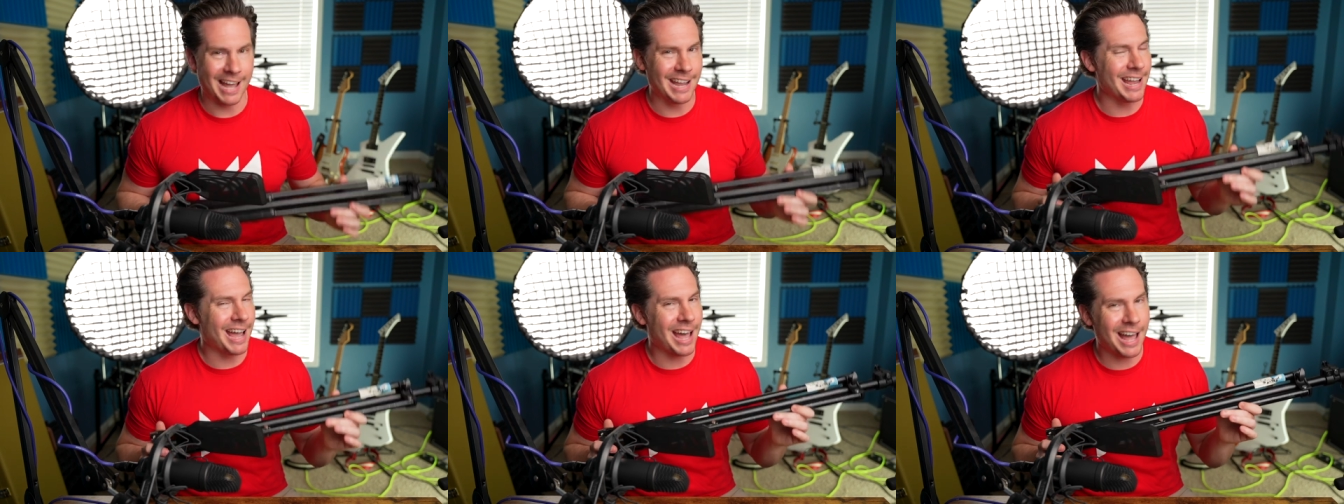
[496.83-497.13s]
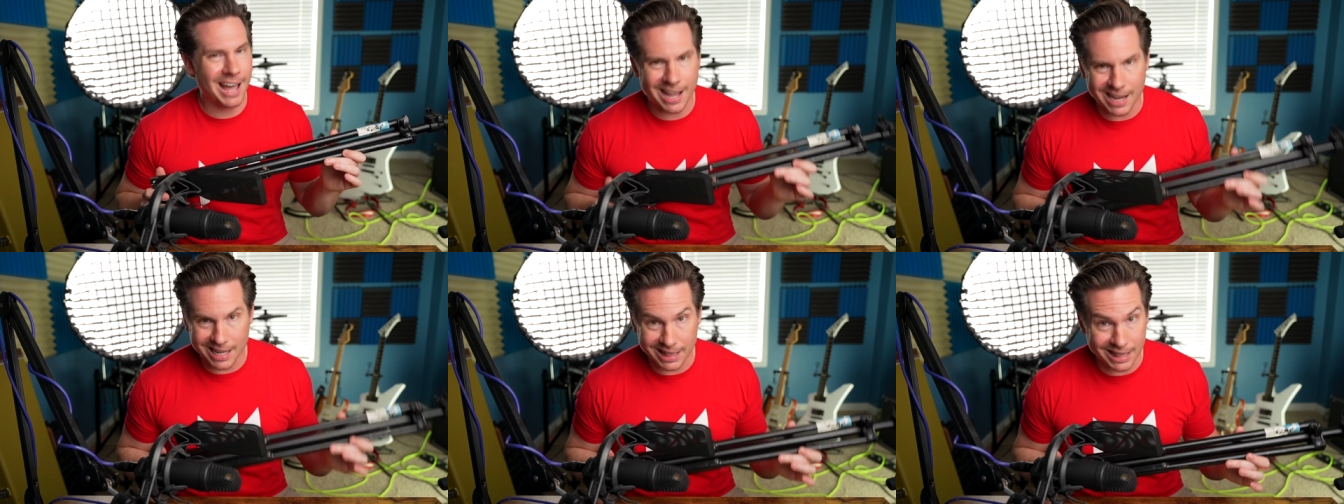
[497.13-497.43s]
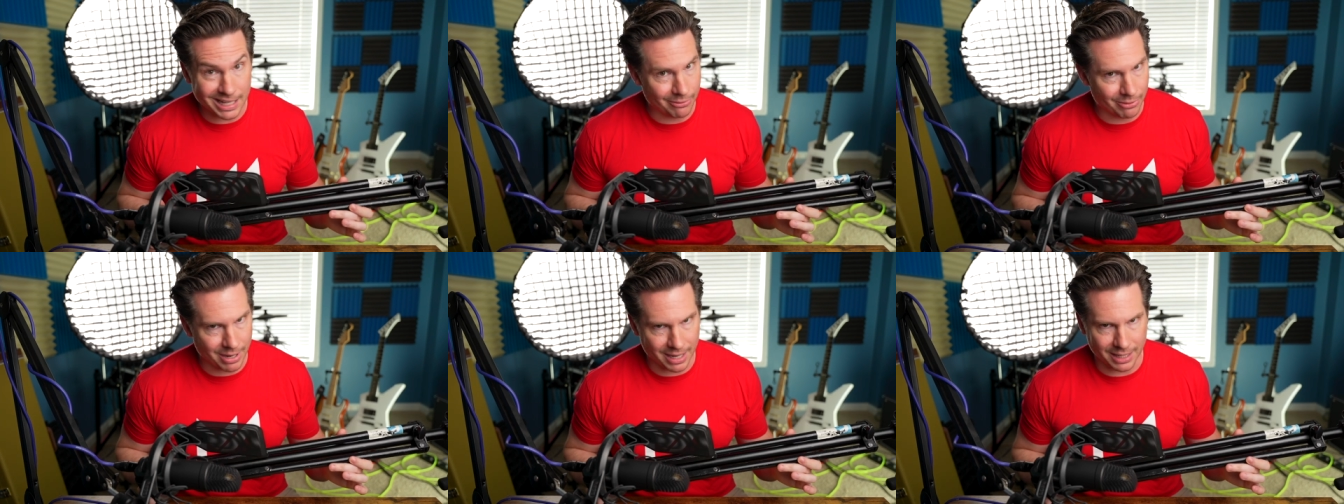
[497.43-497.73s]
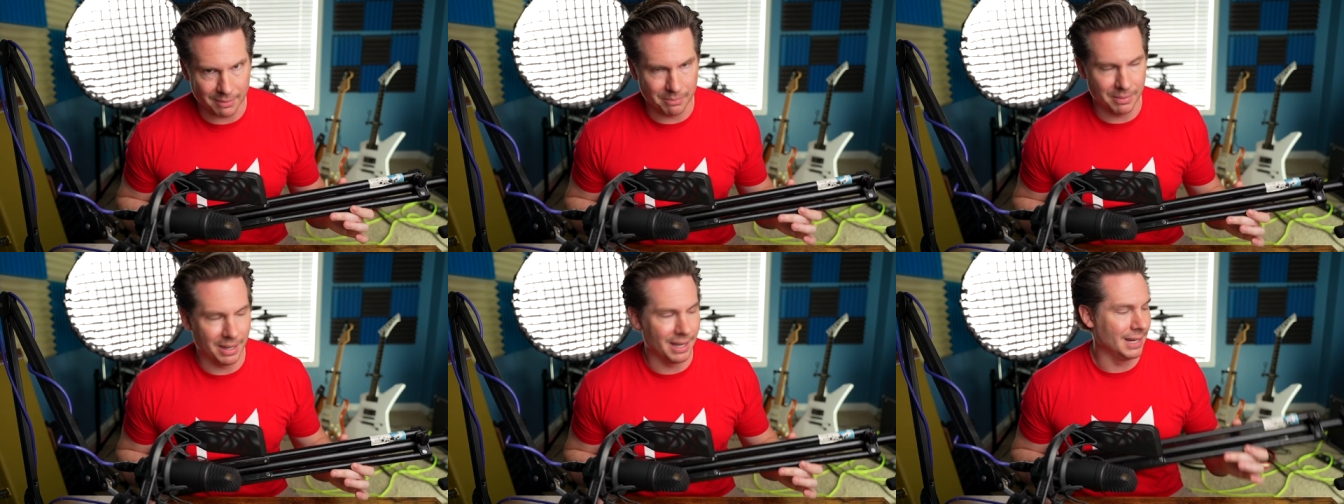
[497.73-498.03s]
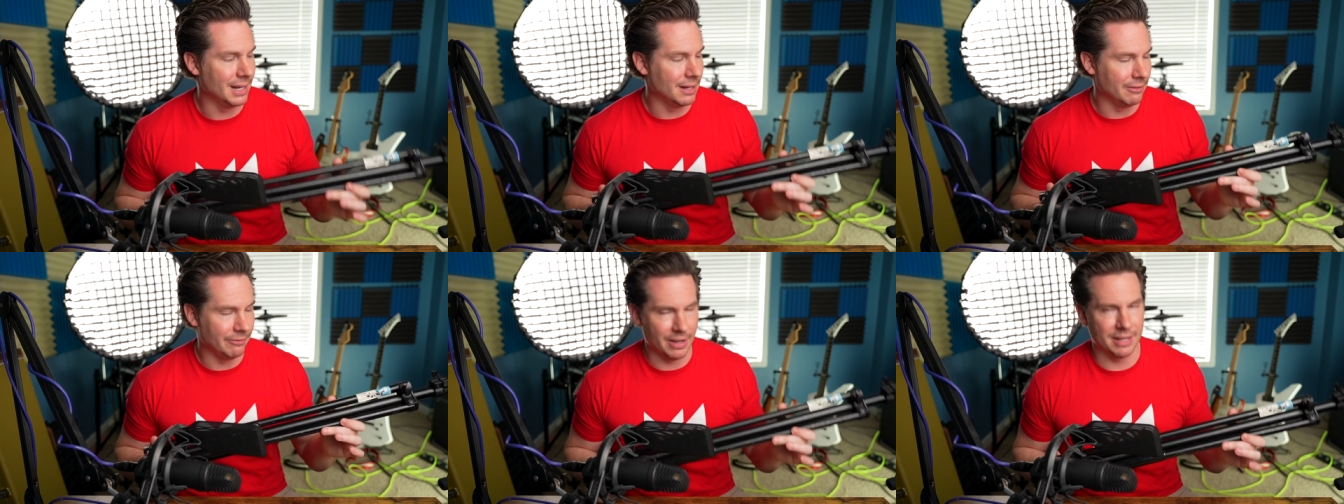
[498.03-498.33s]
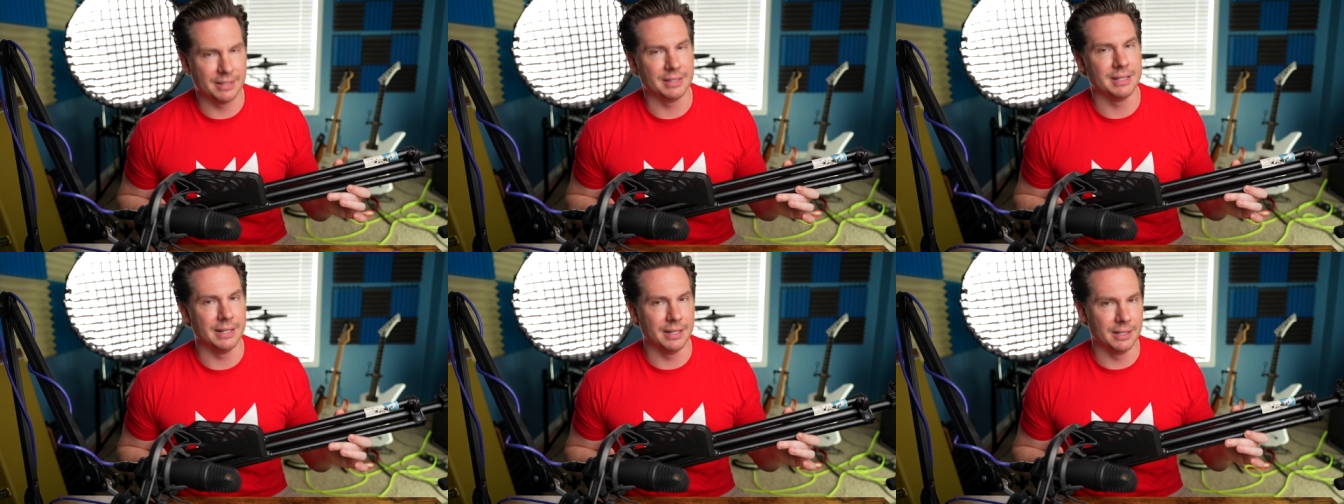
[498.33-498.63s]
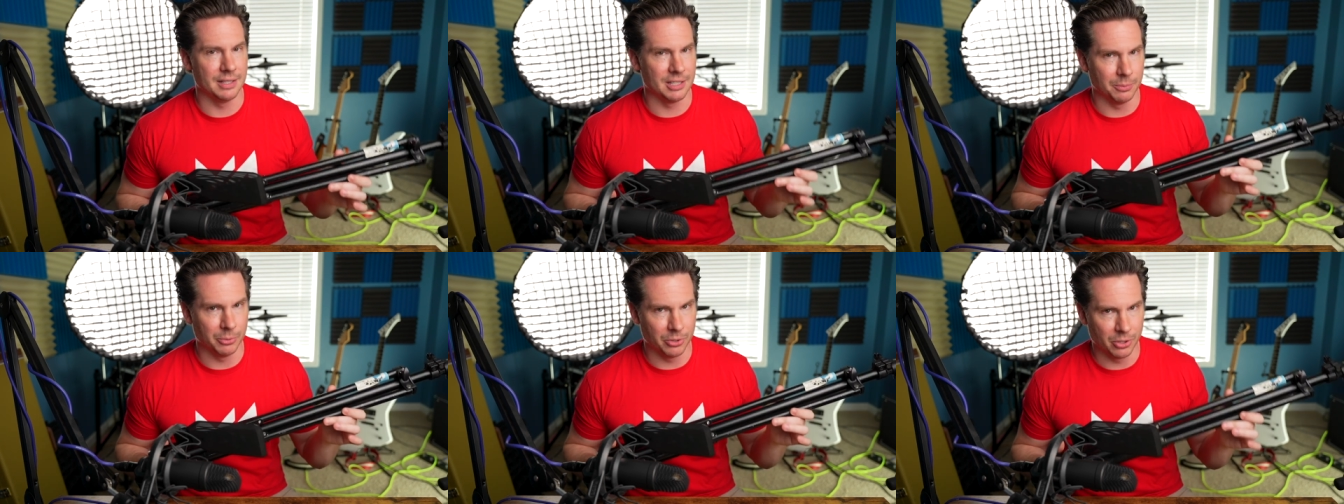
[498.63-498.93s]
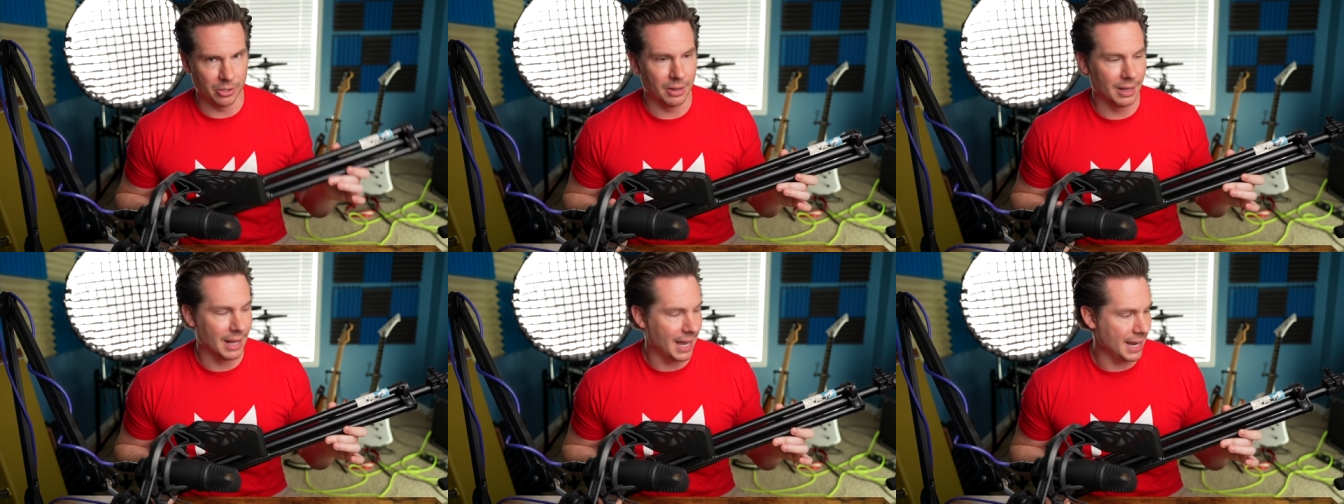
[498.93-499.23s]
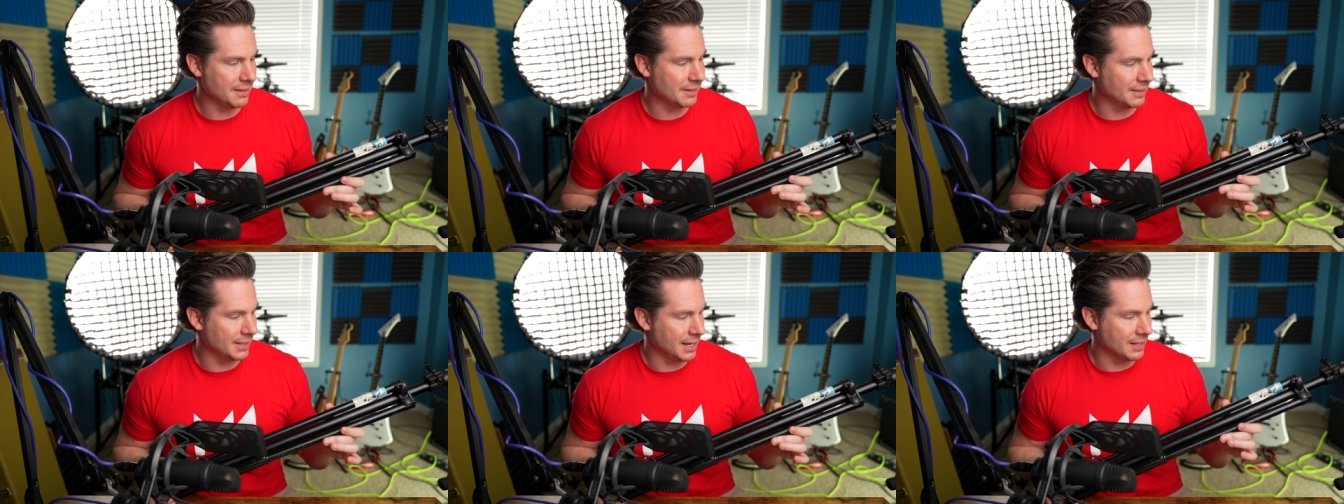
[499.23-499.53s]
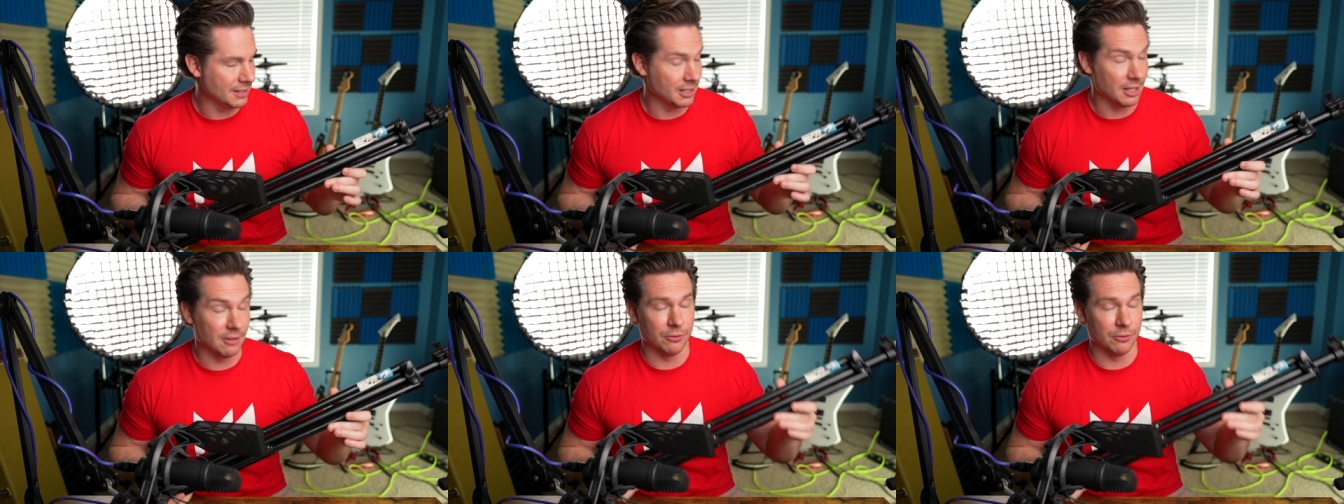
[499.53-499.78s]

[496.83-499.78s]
I highly recommend investing in some good light stands.